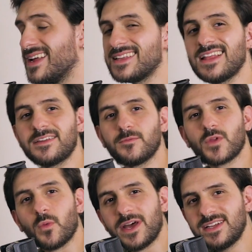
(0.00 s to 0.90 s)
And like
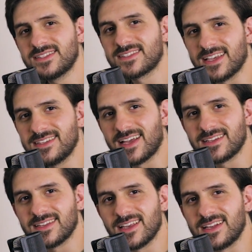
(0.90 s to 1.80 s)
when I say
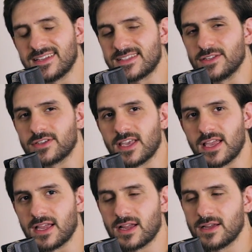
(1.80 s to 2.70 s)
that it is
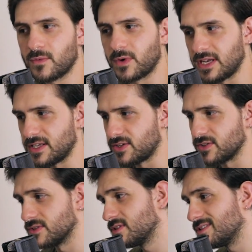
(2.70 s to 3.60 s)
looking really
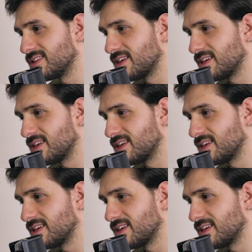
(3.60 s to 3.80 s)
good,